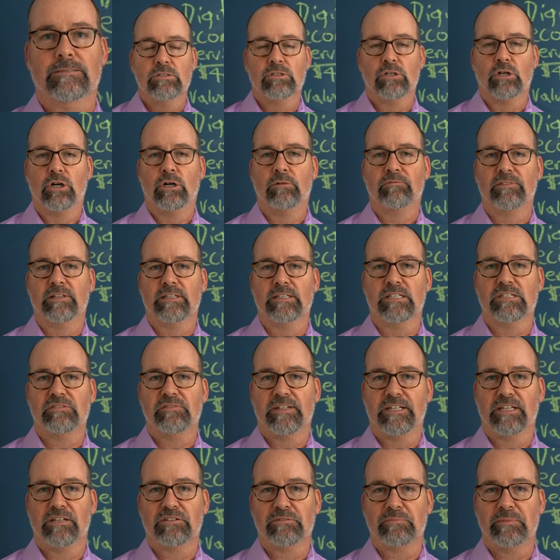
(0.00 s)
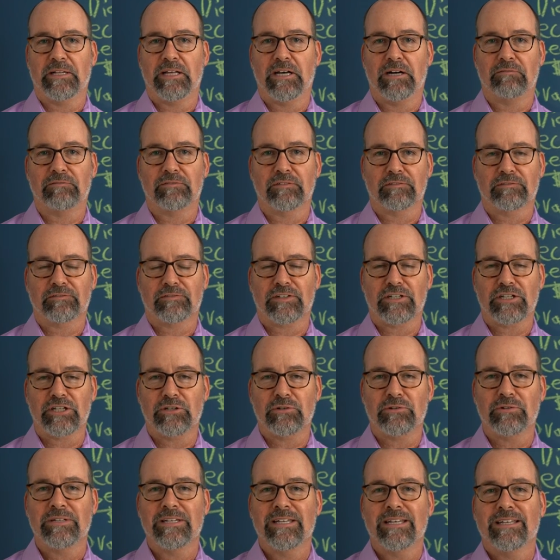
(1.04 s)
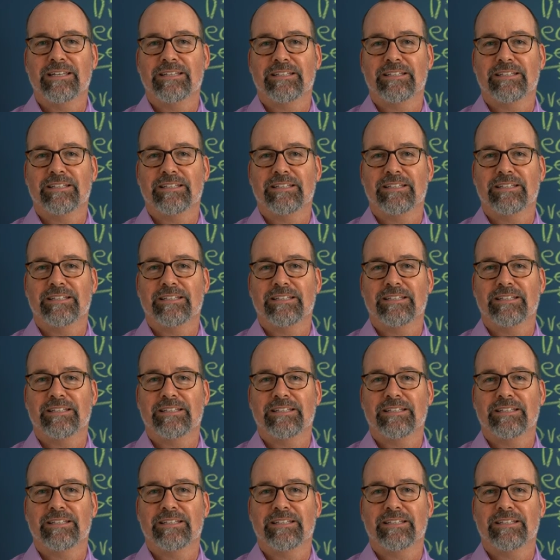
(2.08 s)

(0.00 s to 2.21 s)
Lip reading: So hopefully this video has been helpful for you.